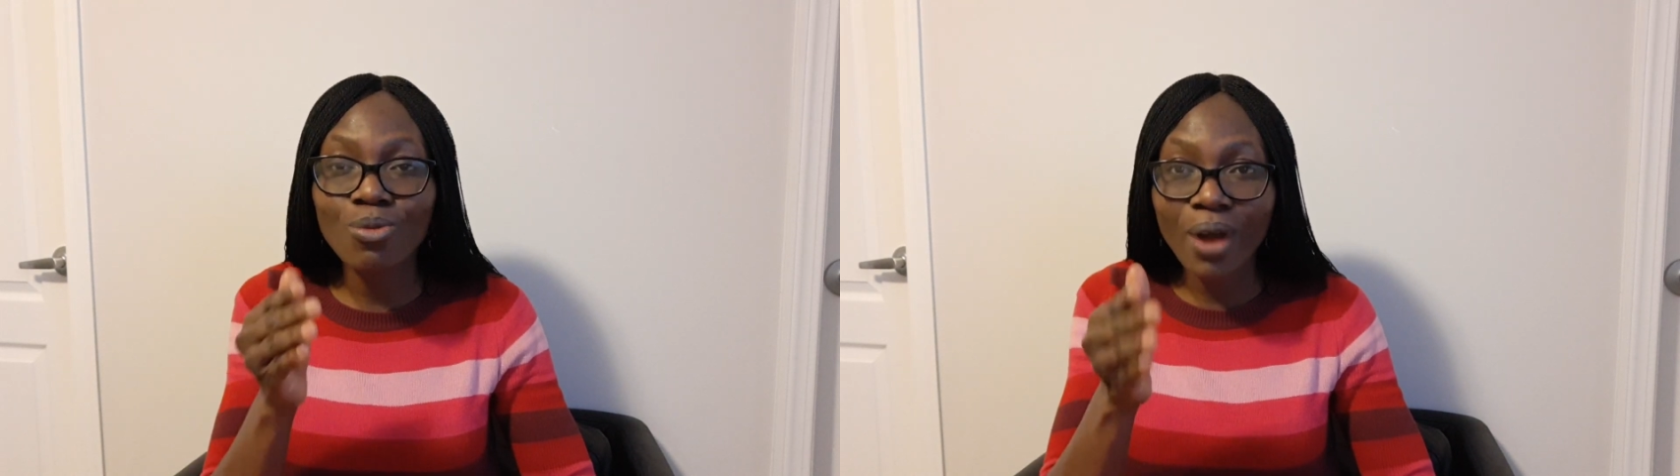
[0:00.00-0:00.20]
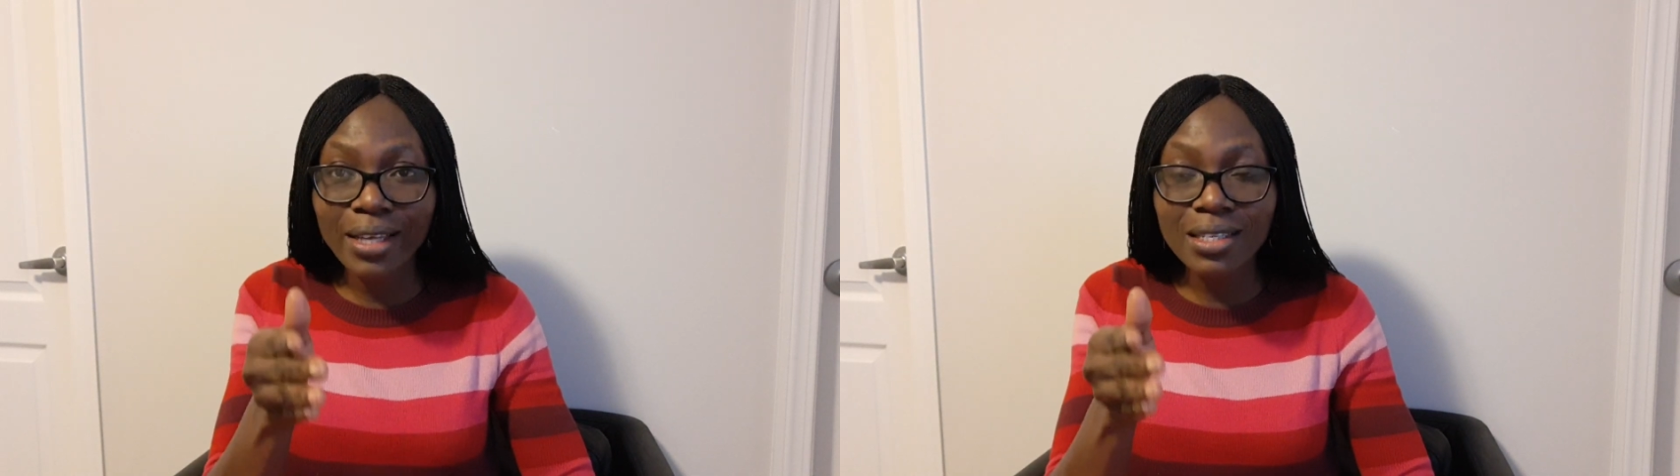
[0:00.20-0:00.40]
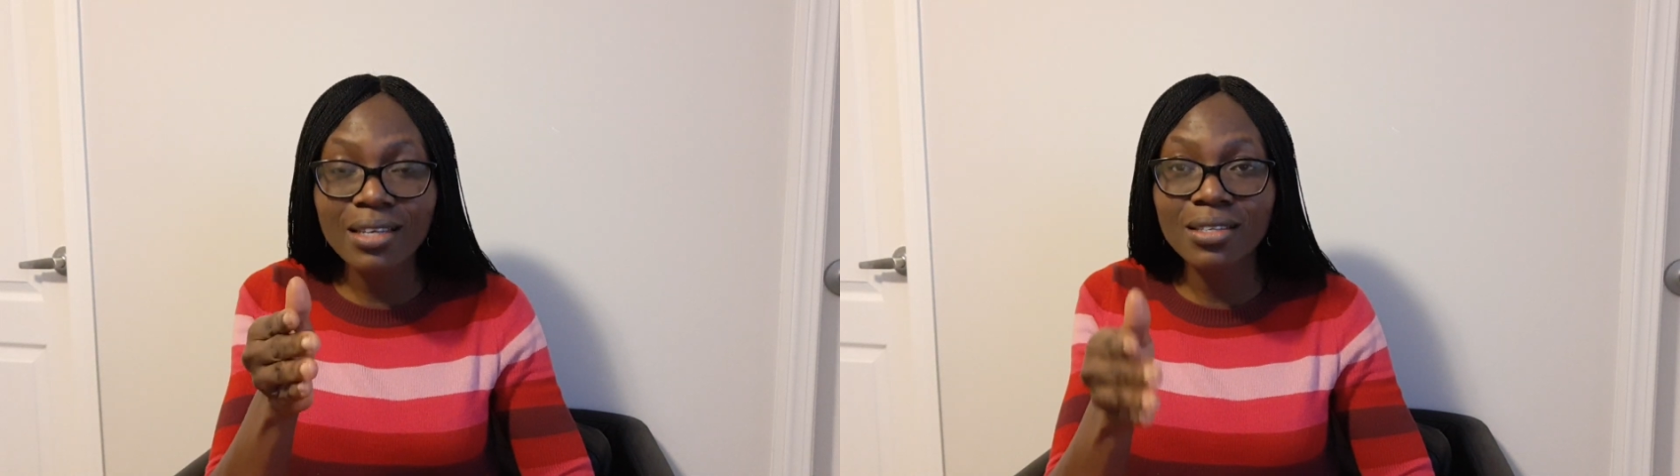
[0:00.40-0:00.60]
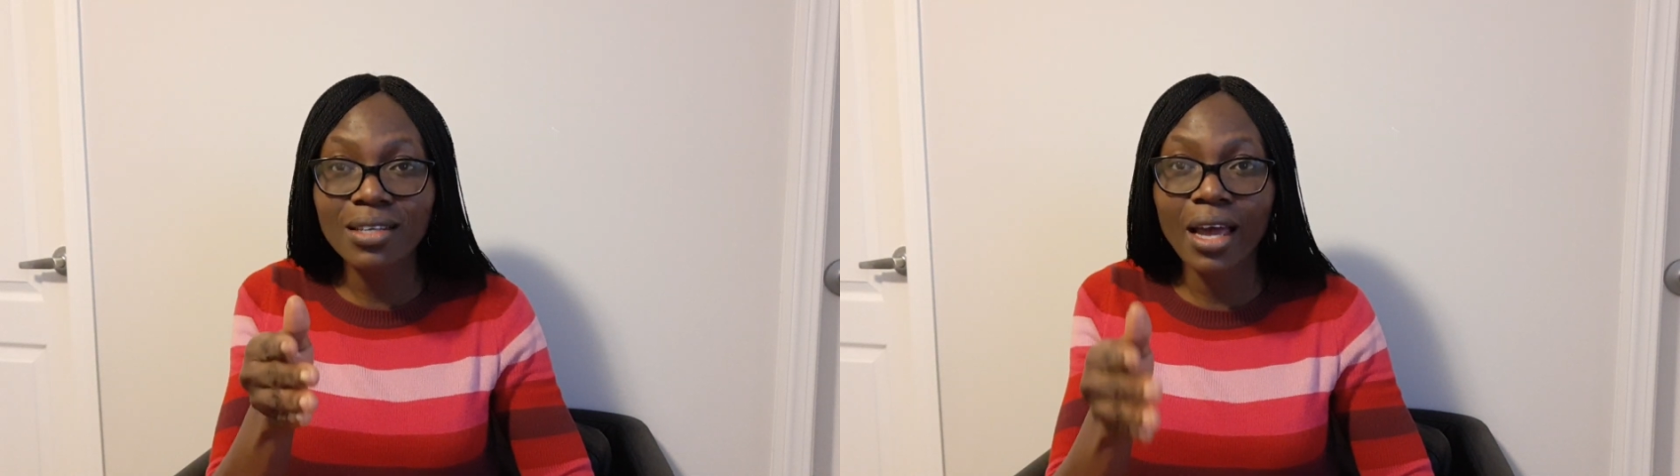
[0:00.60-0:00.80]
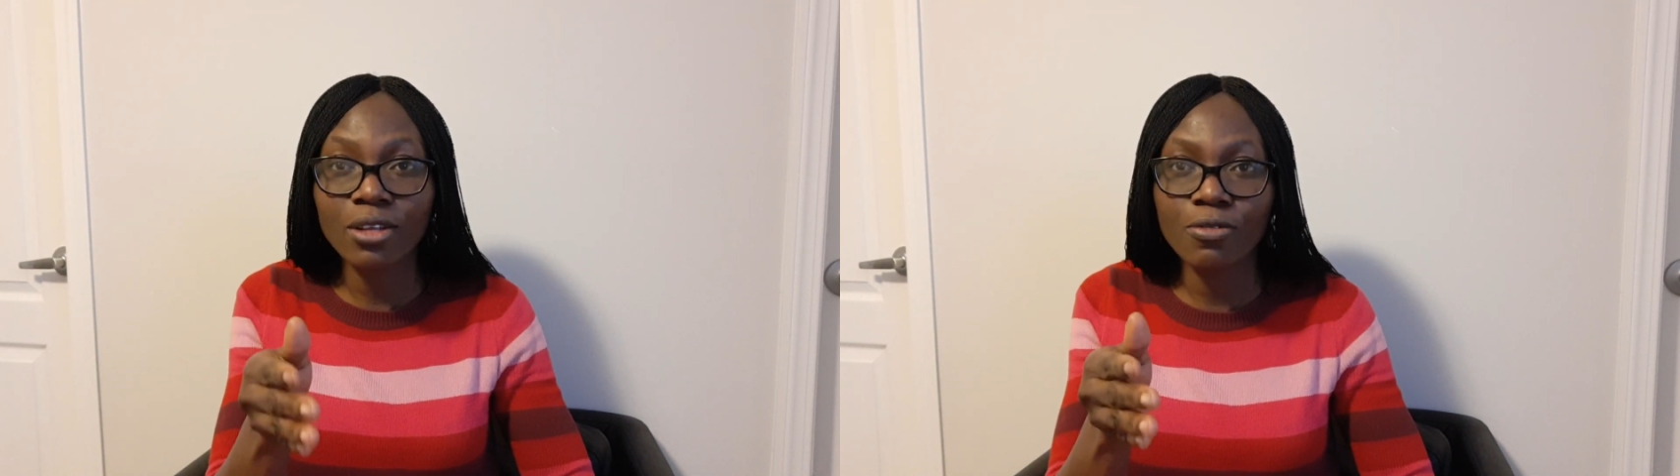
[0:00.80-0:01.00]
right
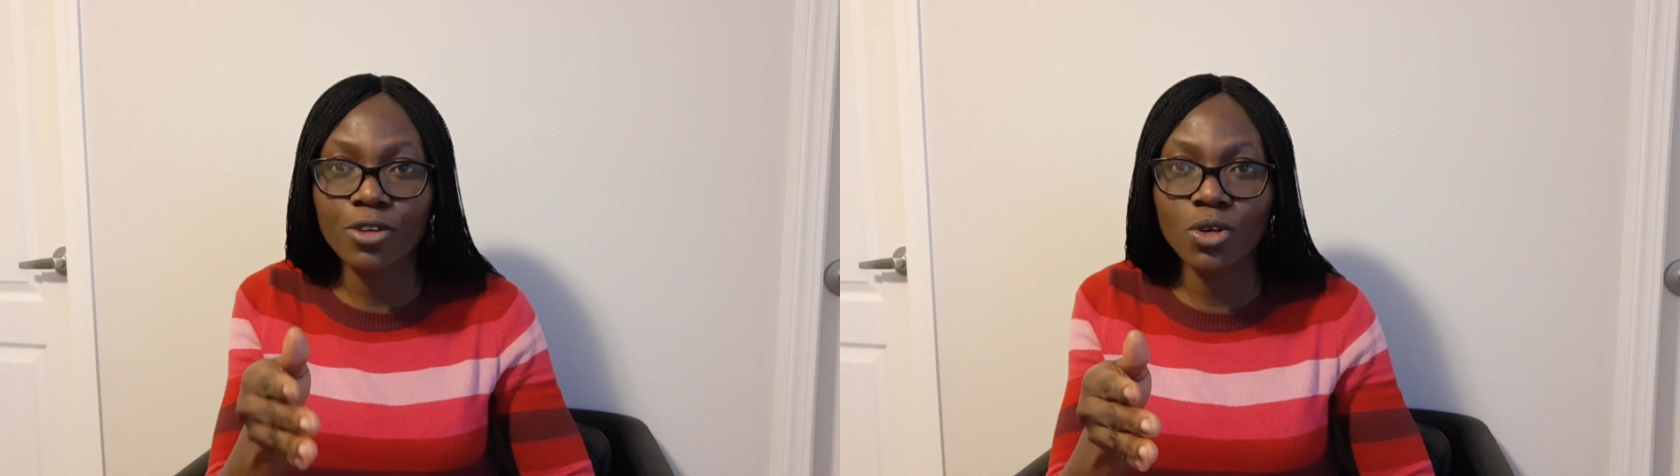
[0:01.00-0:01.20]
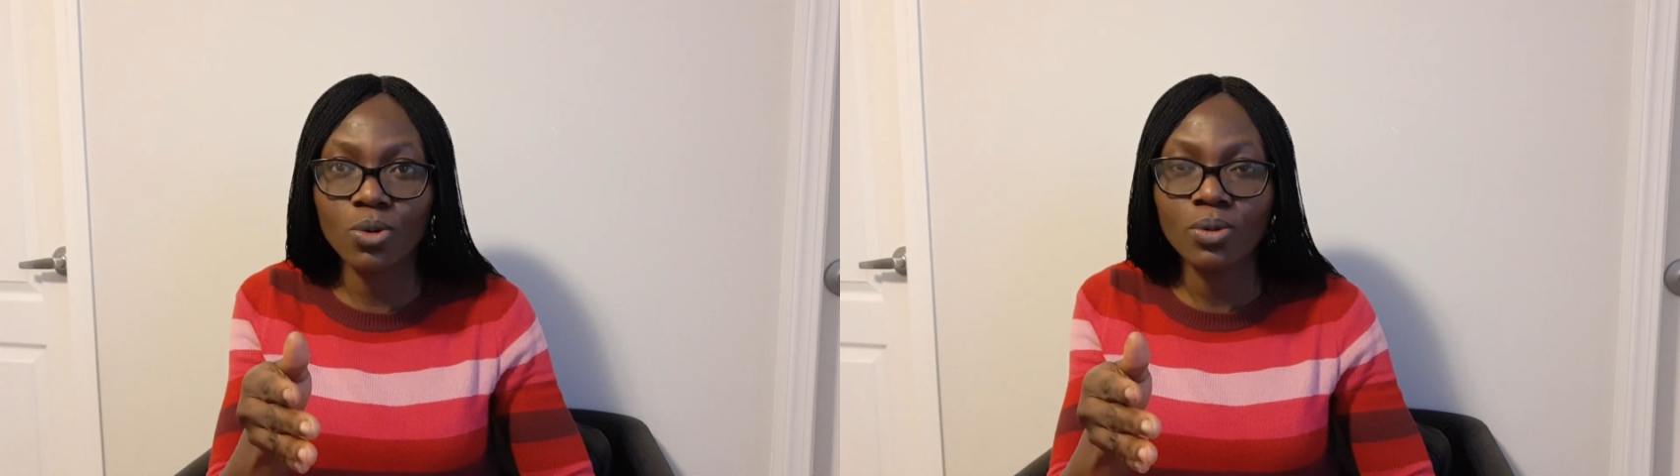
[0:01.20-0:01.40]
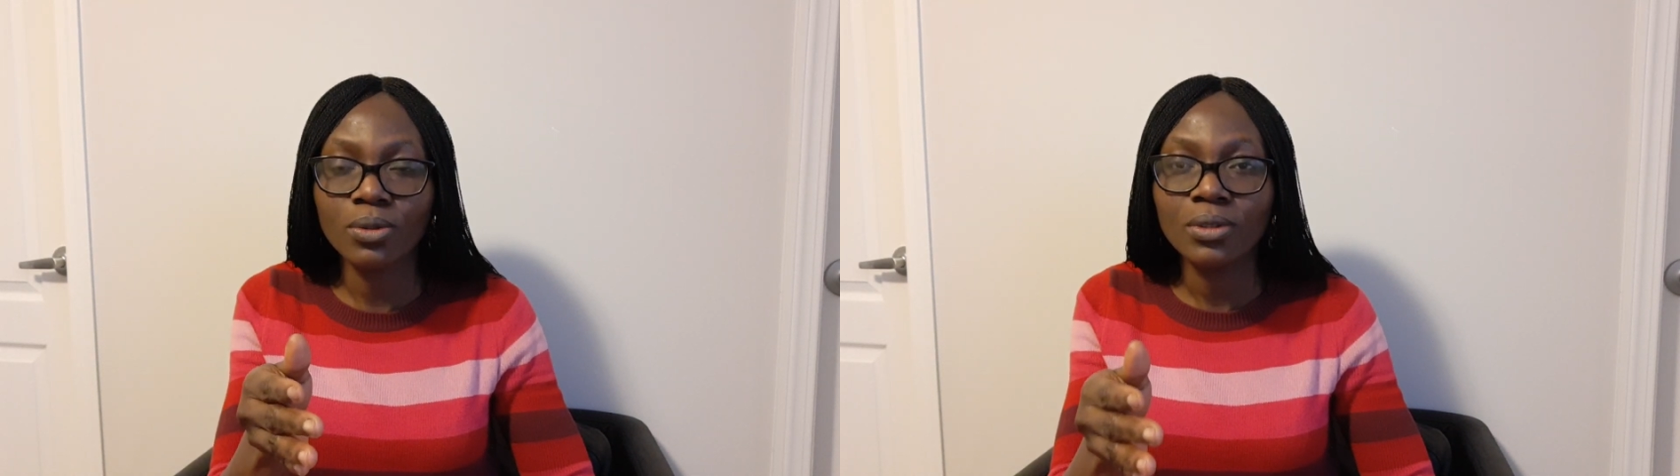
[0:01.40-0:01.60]
inside of you,